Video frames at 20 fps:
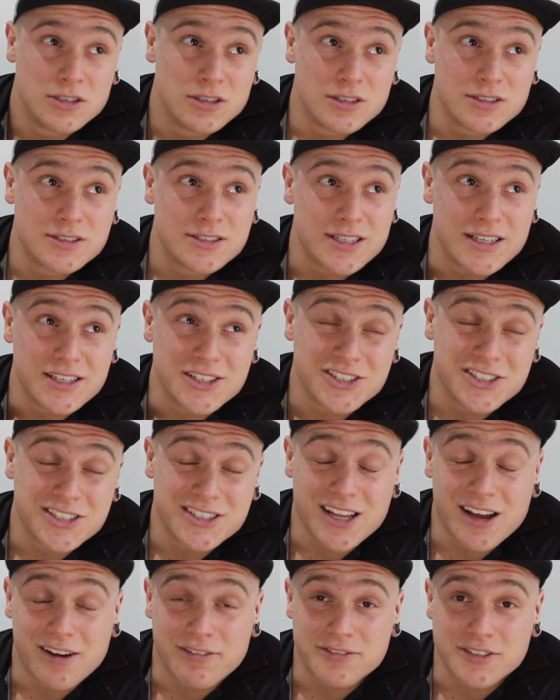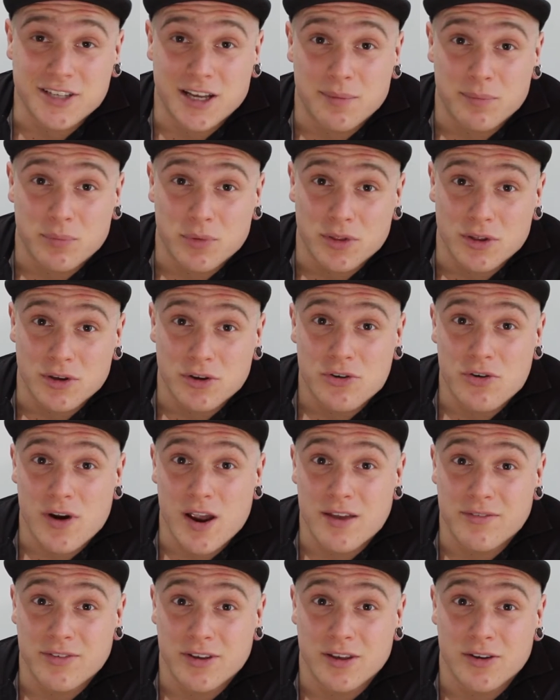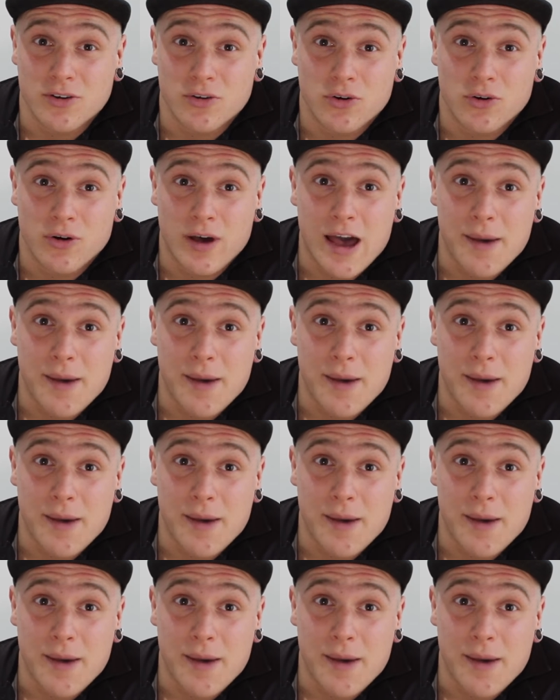let's say, you stuffed up with a craving or